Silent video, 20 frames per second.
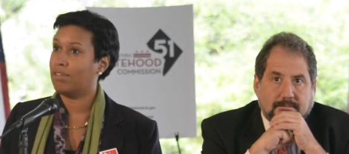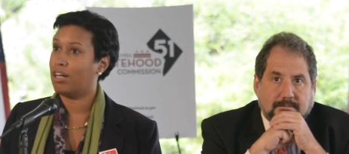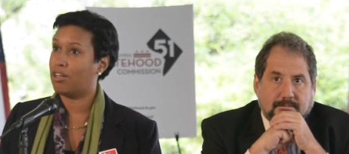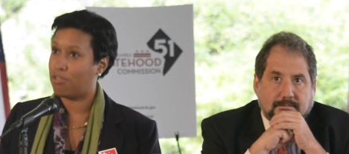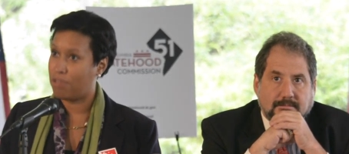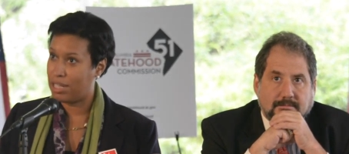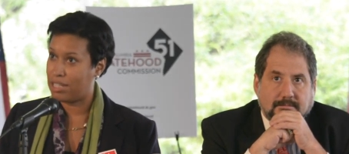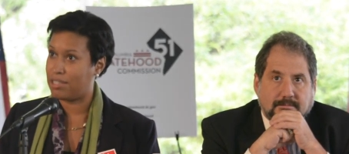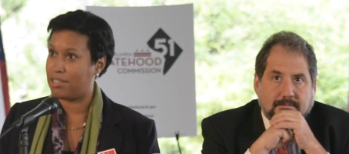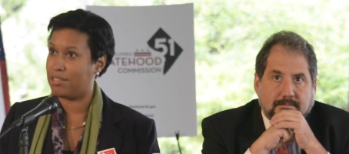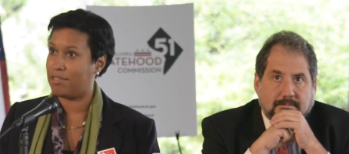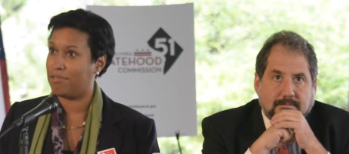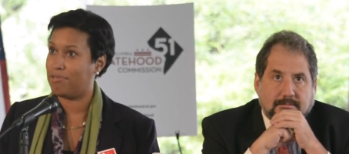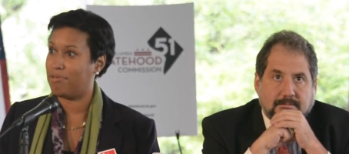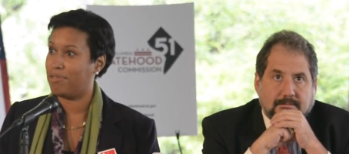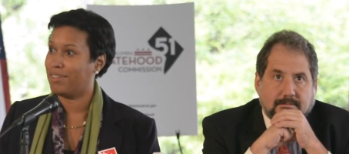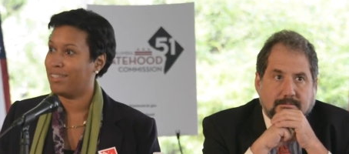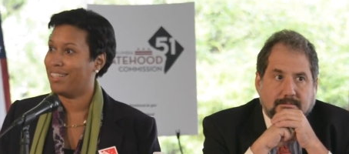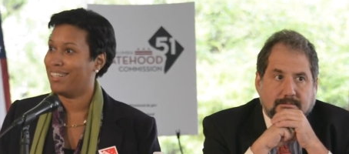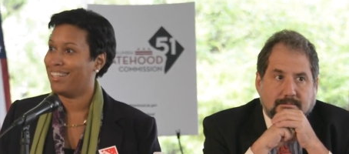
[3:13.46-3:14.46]
Speaker 1: aggressive
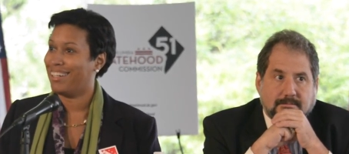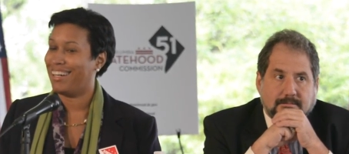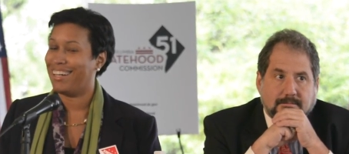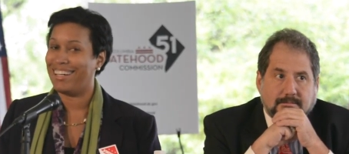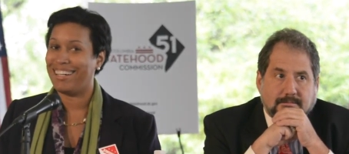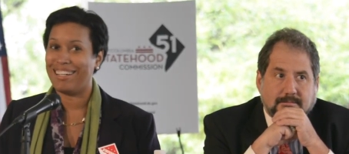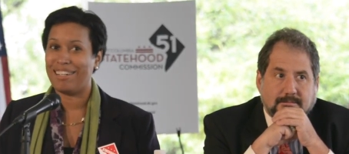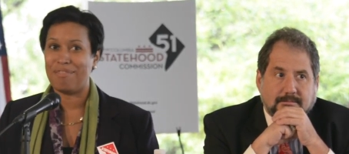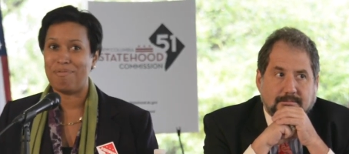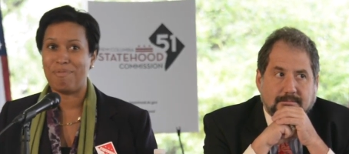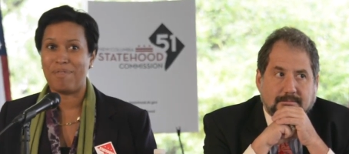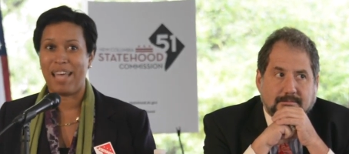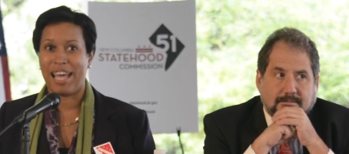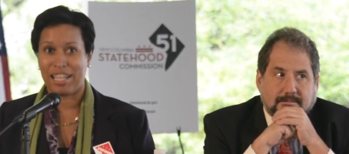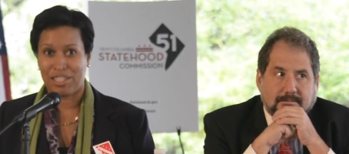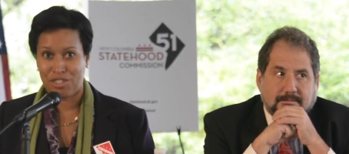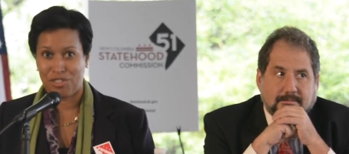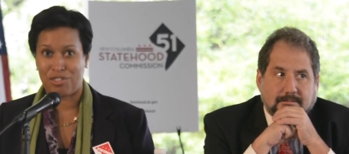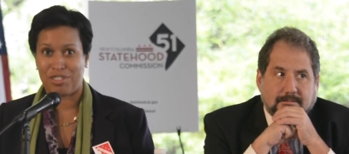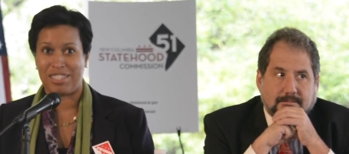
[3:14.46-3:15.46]

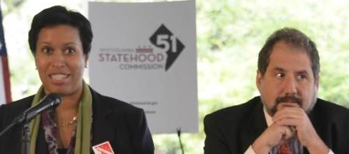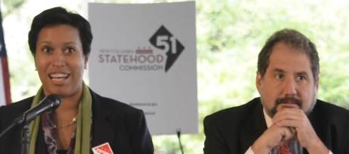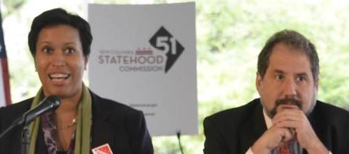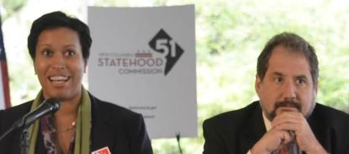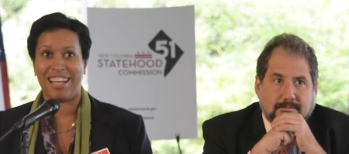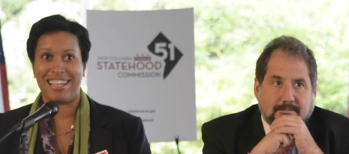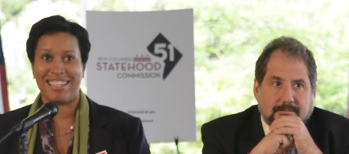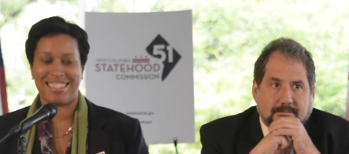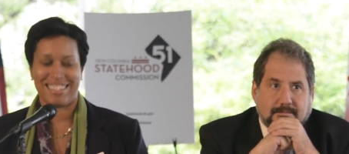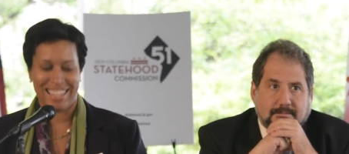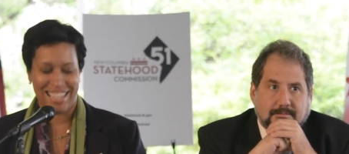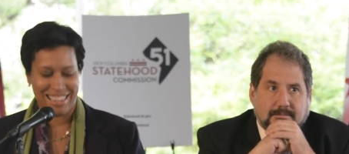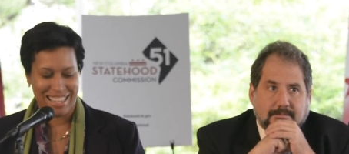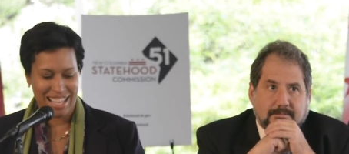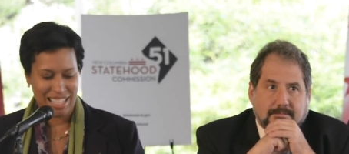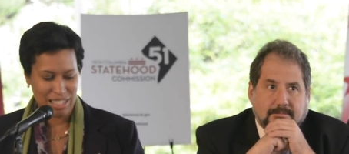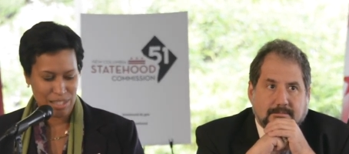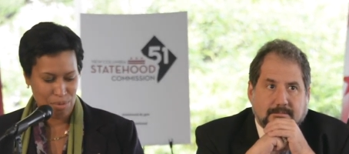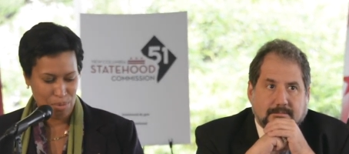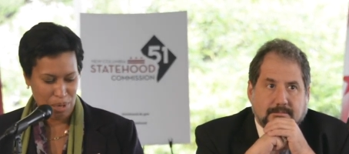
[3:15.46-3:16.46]
exercise, and
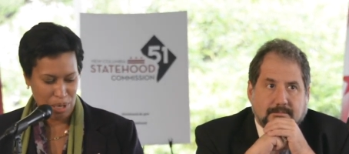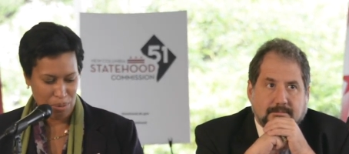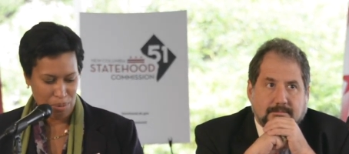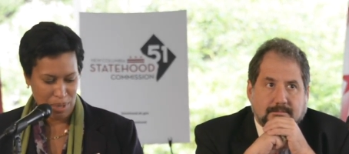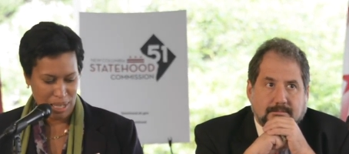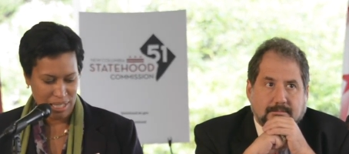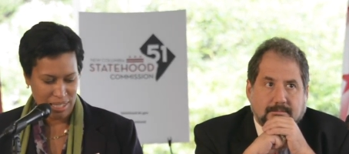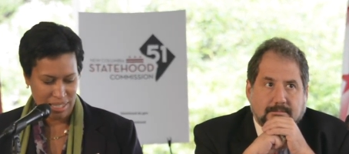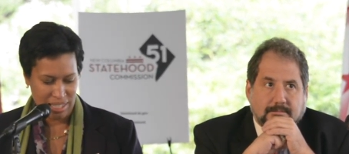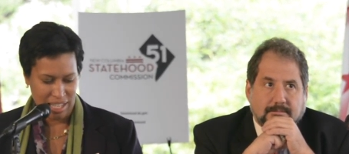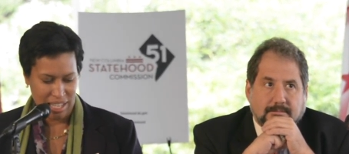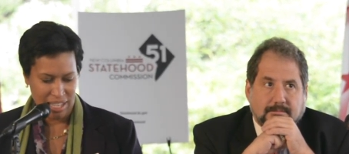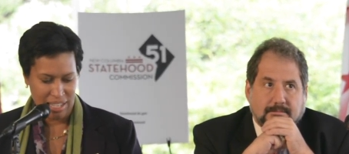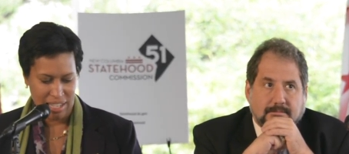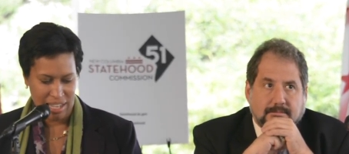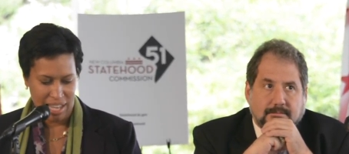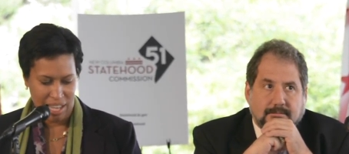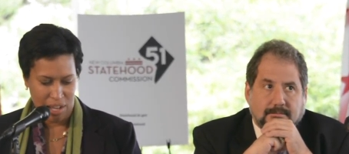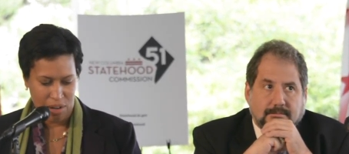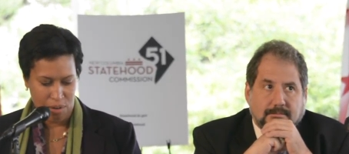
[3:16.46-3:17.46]
that's where we
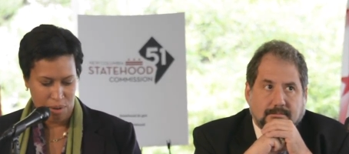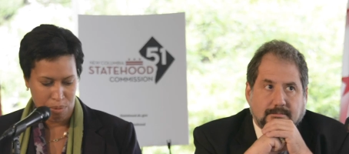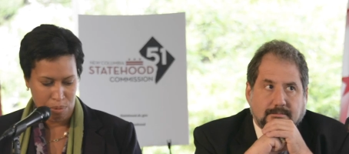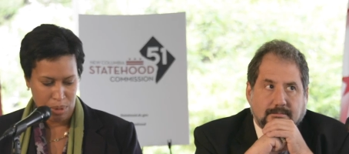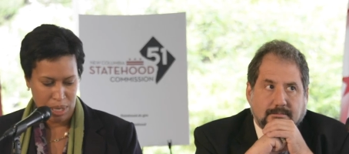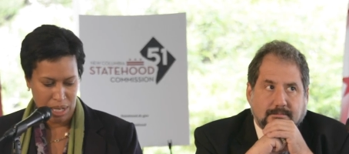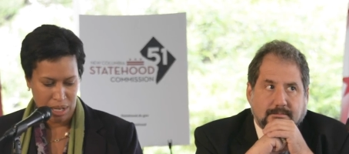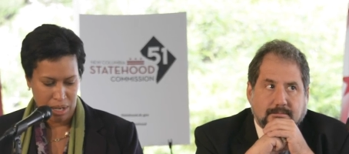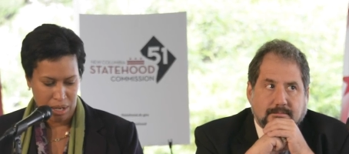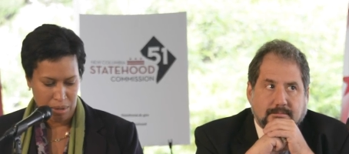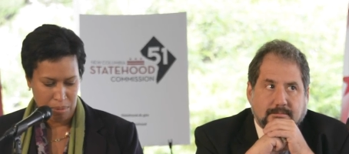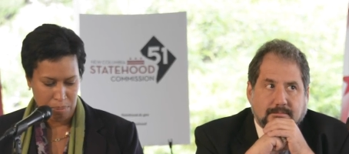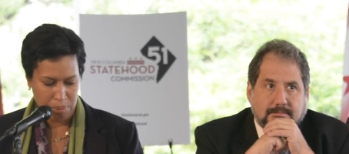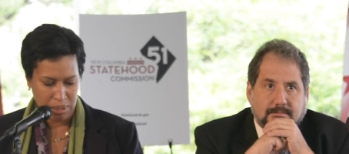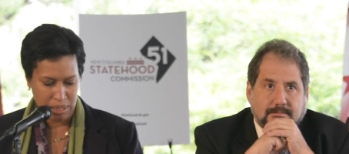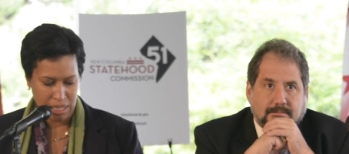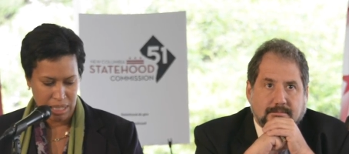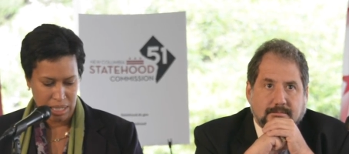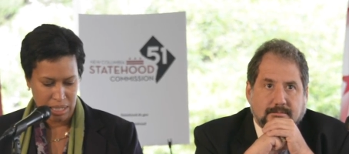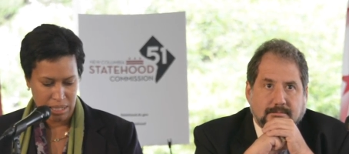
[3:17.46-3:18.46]
stand now, and we are
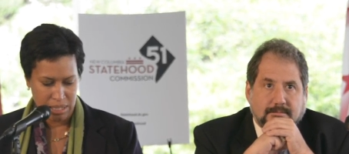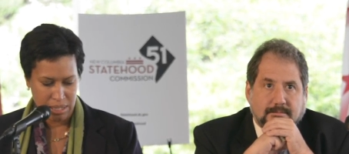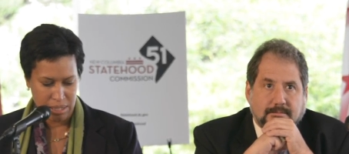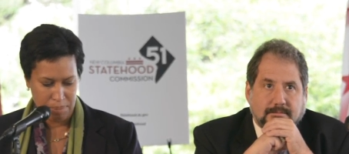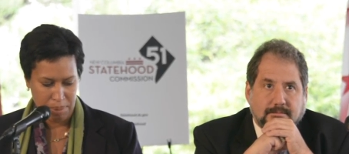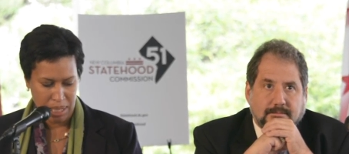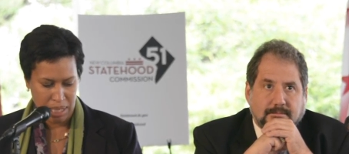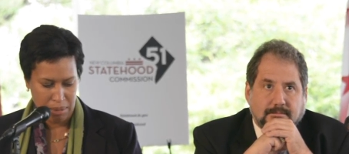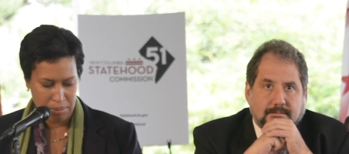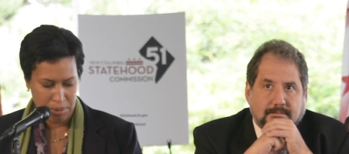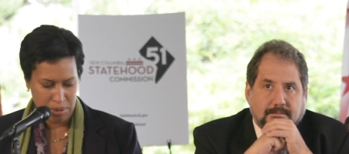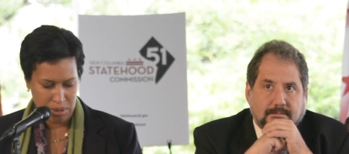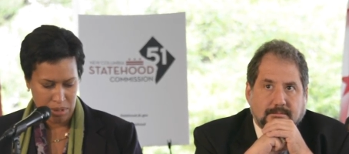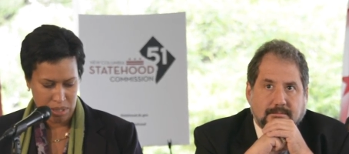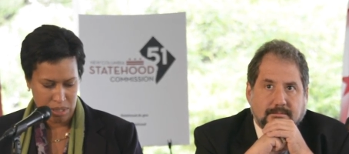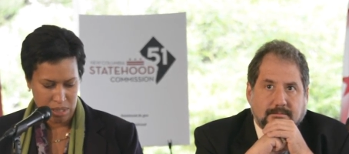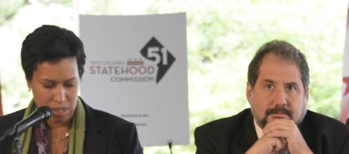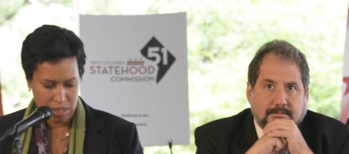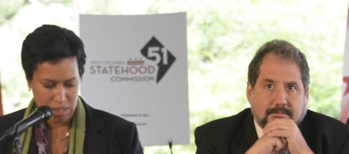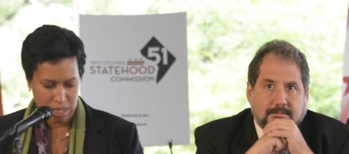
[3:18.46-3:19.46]
pleased to be able
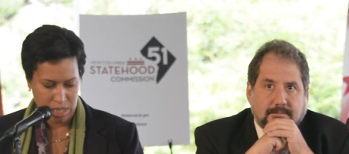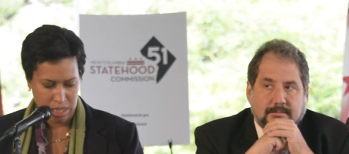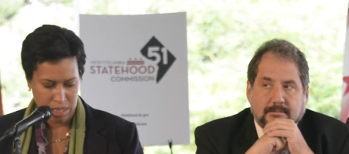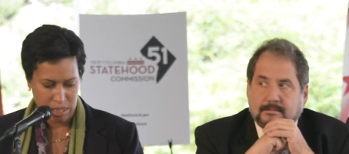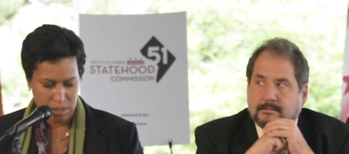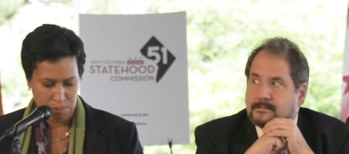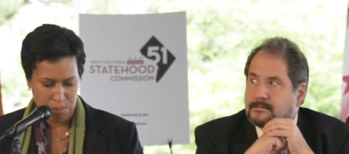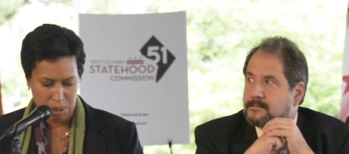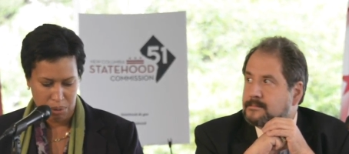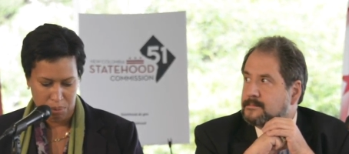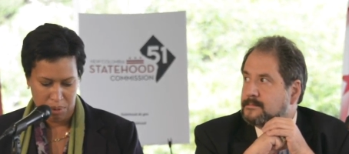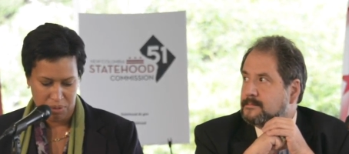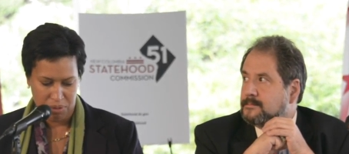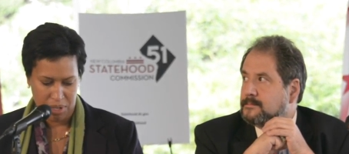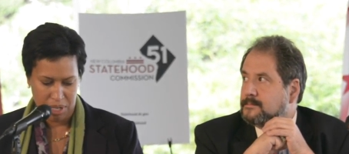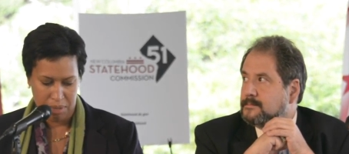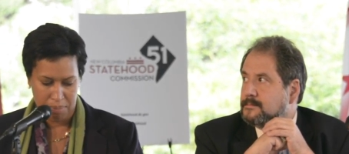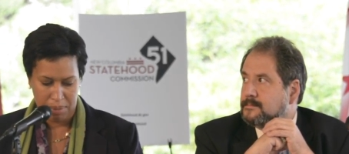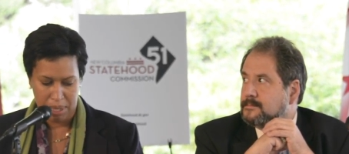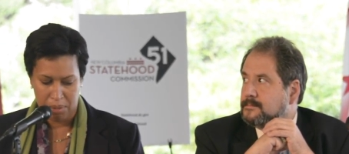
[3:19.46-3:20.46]
to discuss what
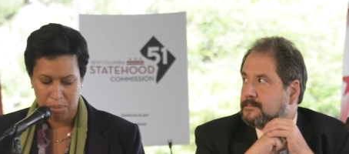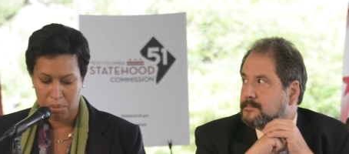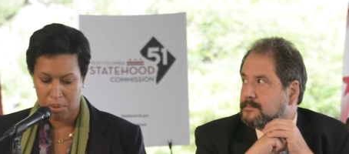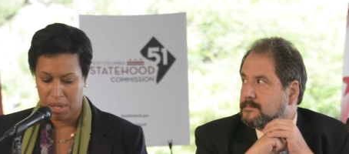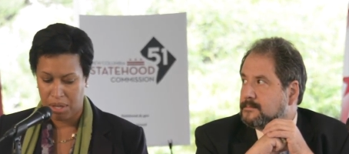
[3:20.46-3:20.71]
we've come up